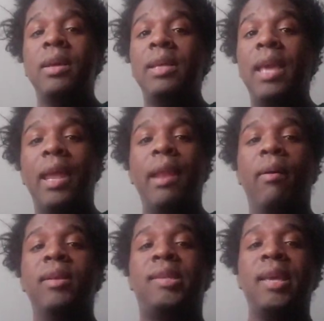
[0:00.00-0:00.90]
Yeah, they
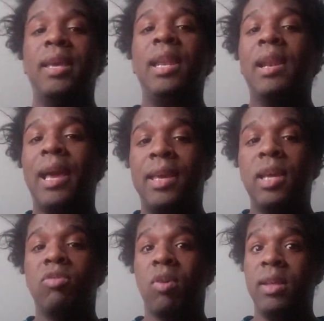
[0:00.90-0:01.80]
want to tell you he didn't like Israel.